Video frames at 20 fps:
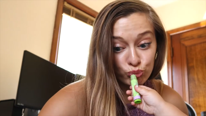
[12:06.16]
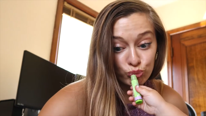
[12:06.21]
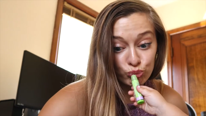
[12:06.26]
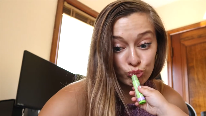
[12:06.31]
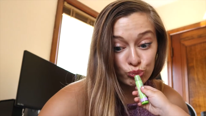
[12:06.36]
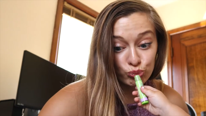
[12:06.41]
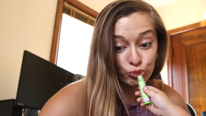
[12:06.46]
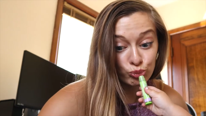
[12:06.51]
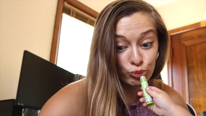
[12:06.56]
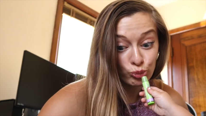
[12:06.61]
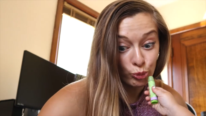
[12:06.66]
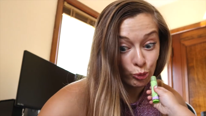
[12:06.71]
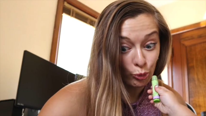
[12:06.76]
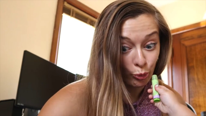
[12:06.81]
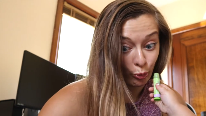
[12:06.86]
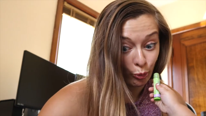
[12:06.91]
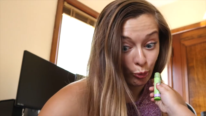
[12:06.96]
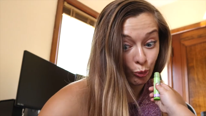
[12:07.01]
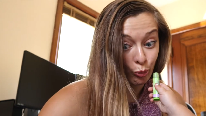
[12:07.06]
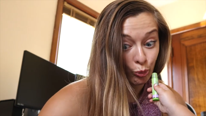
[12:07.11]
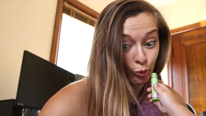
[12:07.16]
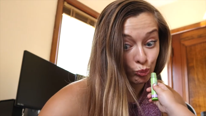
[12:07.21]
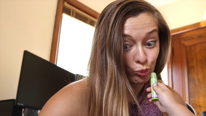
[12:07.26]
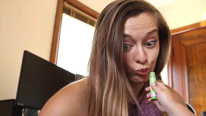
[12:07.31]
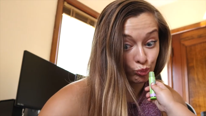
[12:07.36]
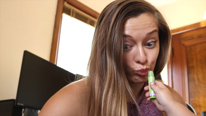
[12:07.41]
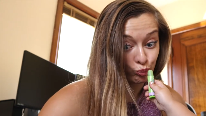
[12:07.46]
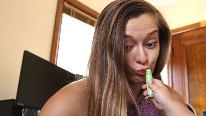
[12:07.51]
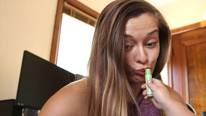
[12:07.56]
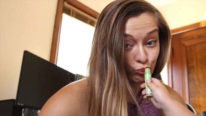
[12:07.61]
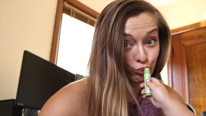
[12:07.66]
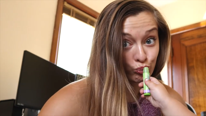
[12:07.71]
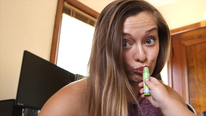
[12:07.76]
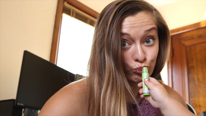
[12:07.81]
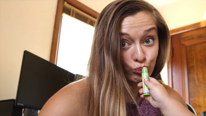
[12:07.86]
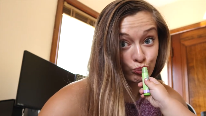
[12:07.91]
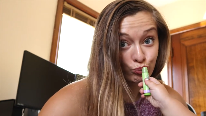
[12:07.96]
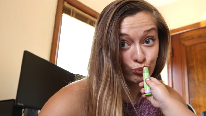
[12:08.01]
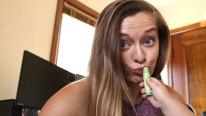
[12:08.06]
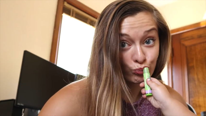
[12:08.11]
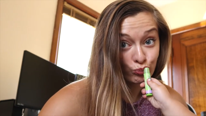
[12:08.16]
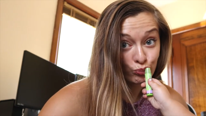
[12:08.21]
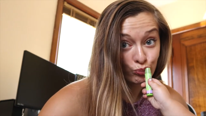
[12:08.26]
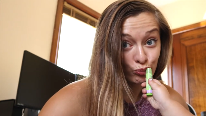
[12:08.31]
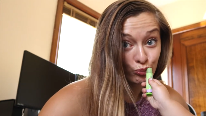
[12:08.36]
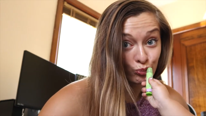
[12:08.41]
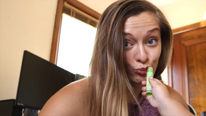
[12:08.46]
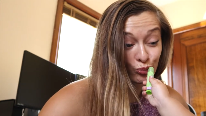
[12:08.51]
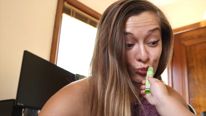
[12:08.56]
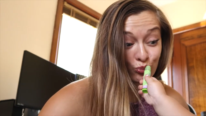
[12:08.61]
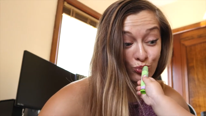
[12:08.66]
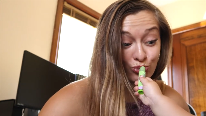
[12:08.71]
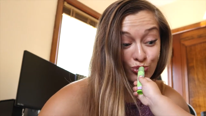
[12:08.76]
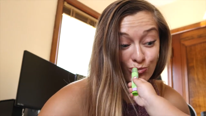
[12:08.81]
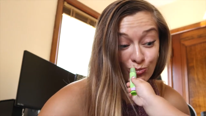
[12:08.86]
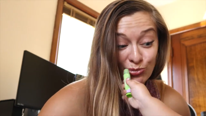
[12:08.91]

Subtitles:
[no speech]